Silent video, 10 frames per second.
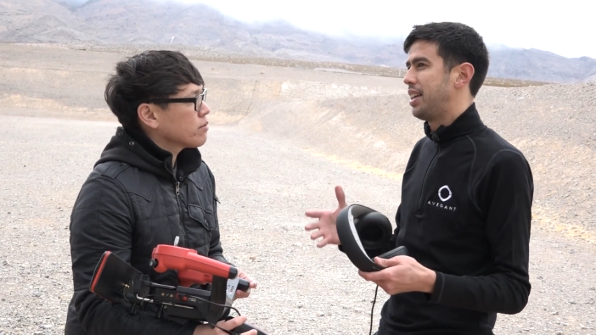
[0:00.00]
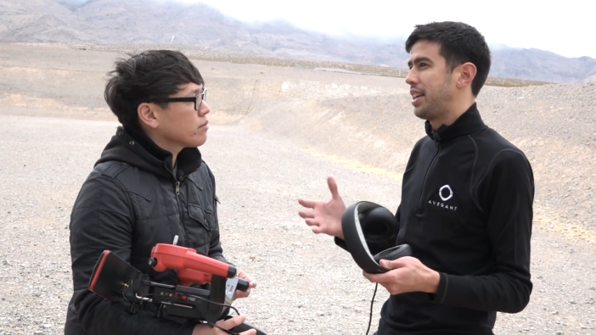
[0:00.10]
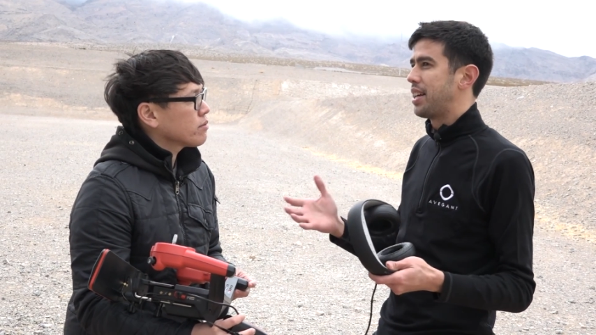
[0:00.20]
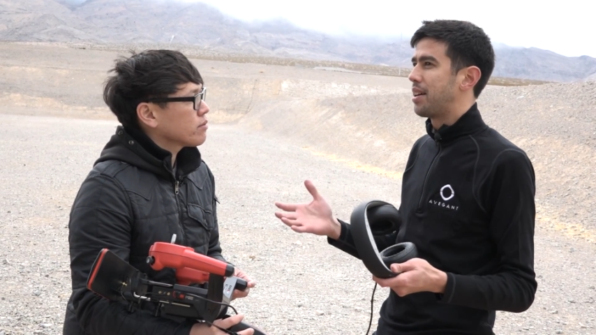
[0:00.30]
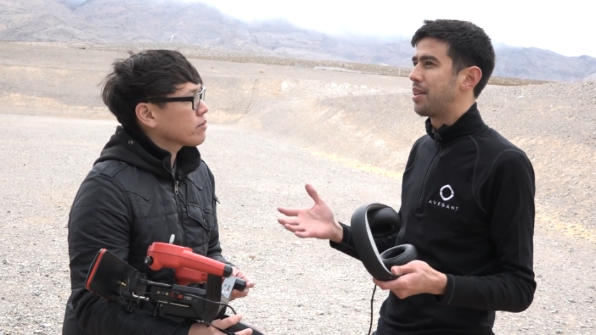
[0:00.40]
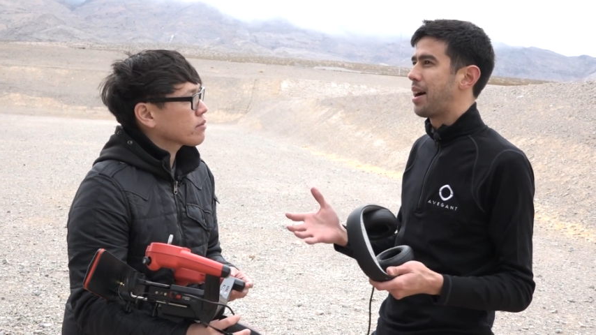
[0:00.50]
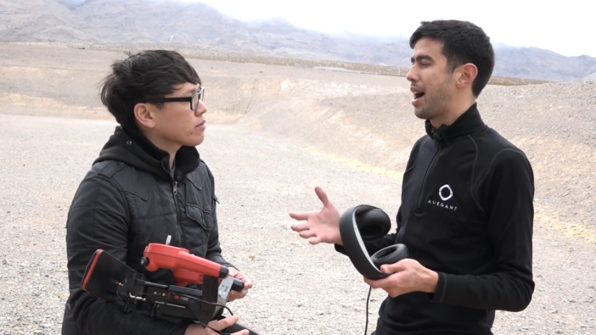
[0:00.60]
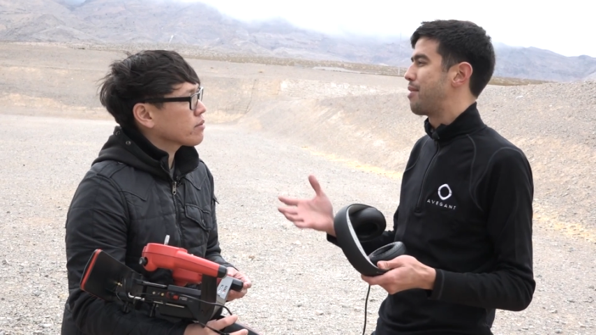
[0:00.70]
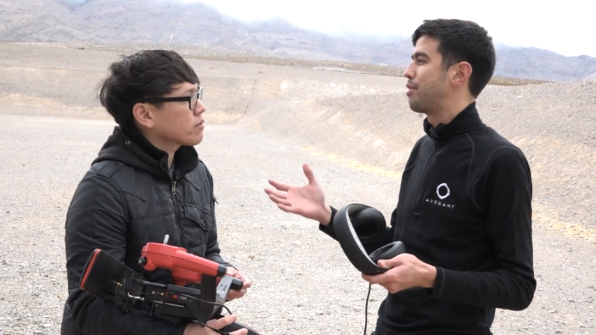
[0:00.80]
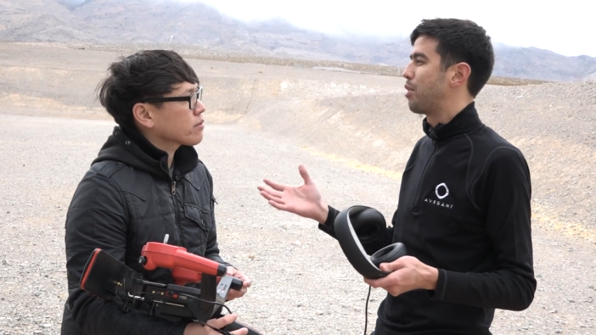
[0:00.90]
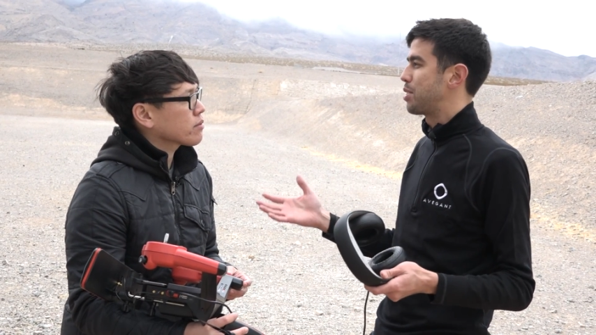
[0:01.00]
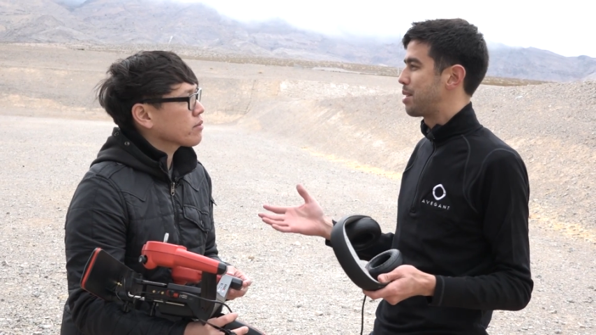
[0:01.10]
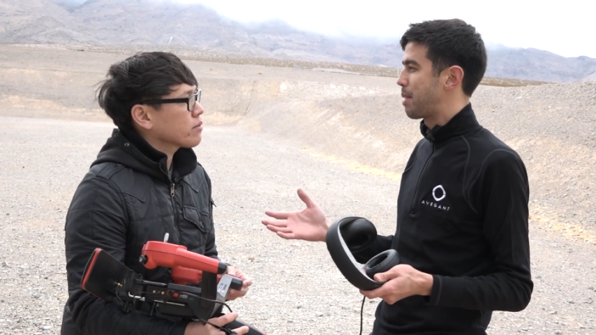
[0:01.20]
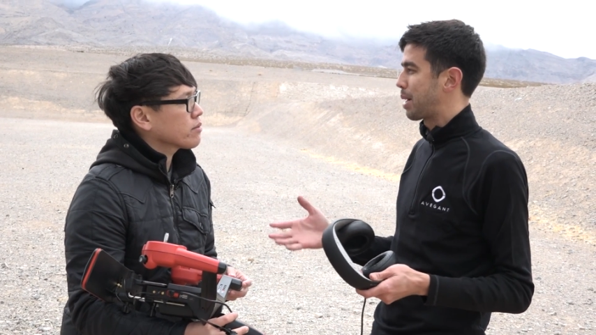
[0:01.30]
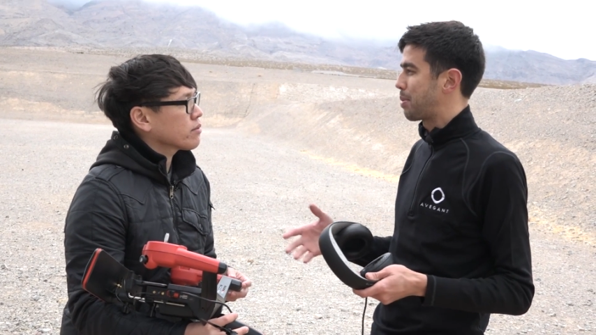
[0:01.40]
Speaker 1: you know, I have a
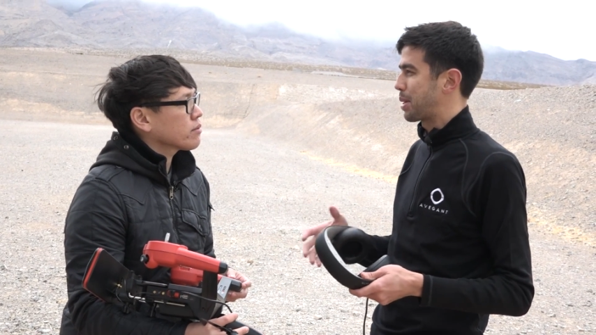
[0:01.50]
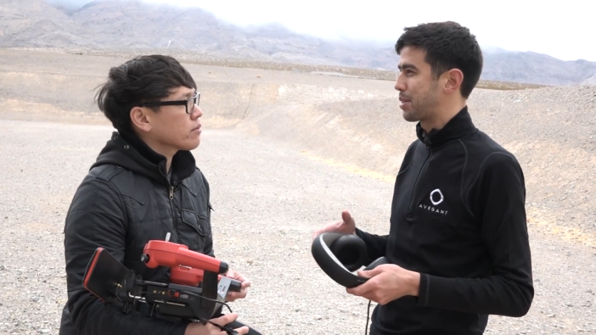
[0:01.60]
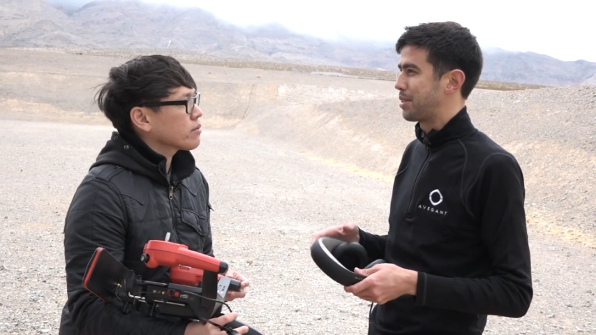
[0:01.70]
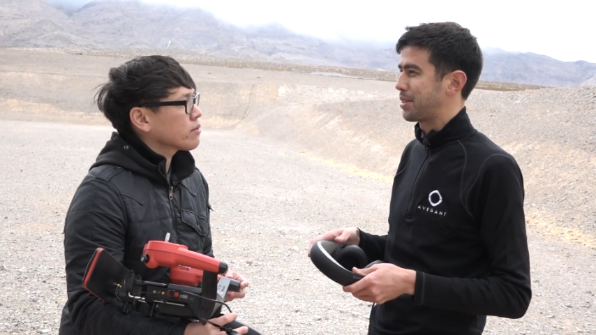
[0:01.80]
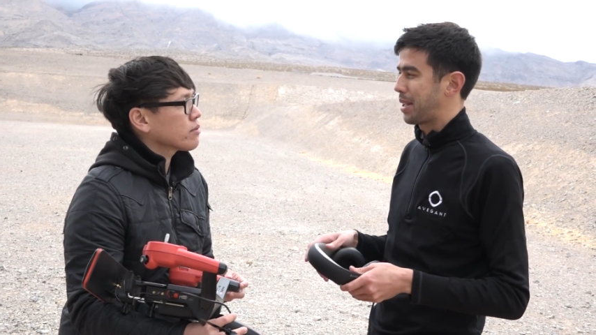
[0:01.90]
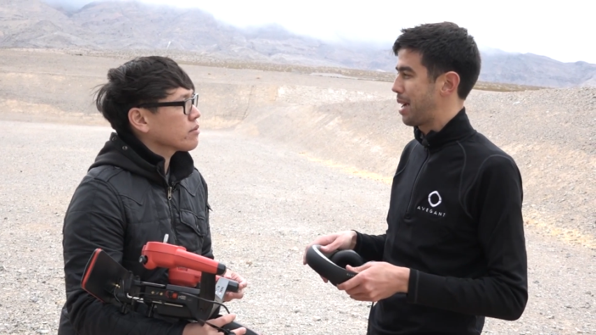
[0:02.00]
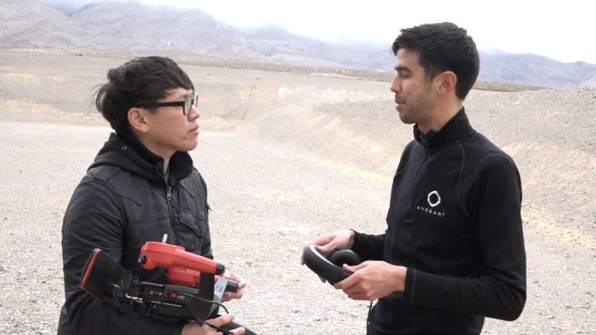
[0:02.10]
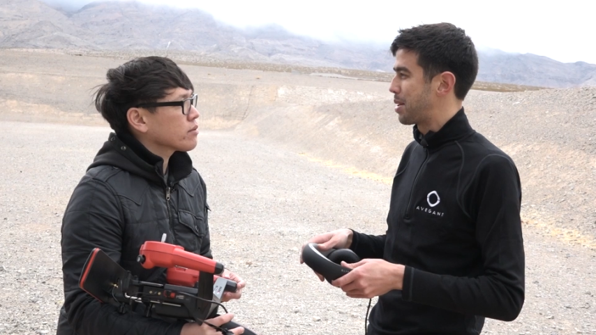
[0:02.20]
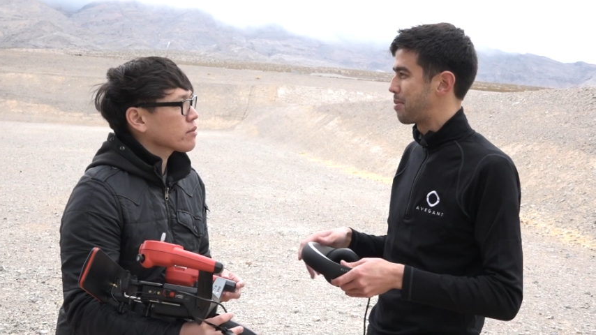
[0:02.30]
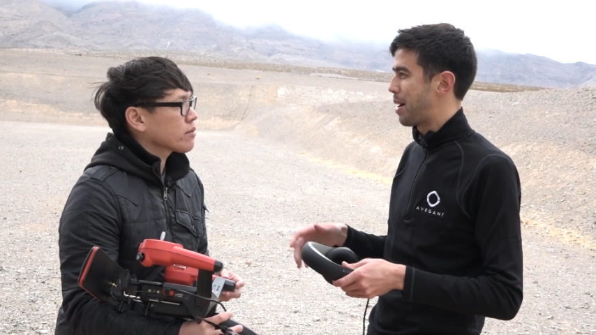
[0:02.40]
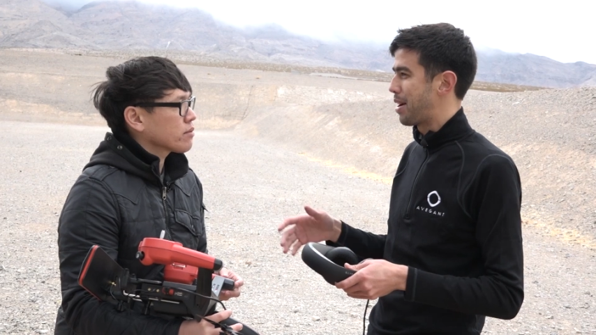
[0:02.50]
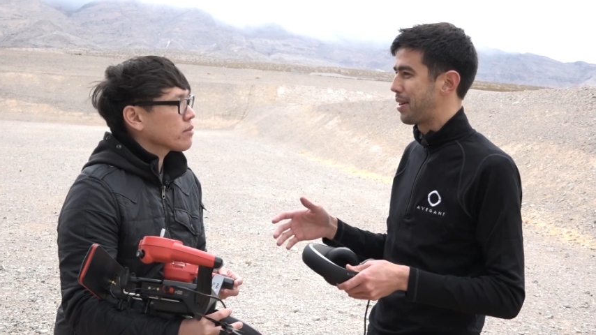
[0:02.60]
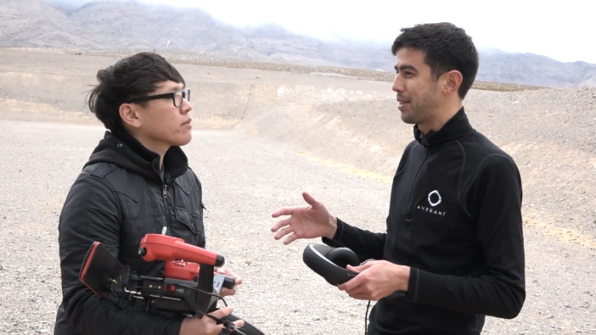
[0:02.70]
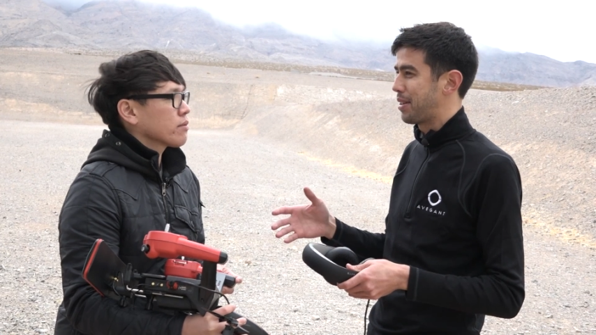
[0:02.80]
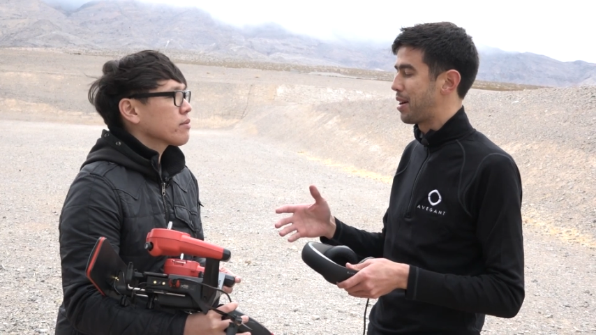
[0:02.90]
14 megapixel camera in
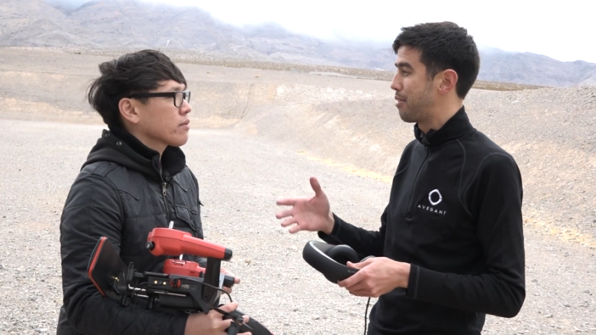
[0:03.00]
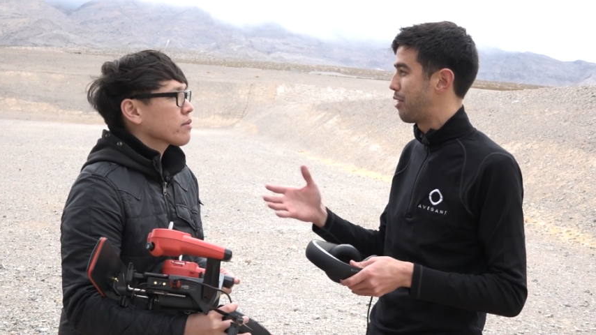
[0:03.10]
my uh,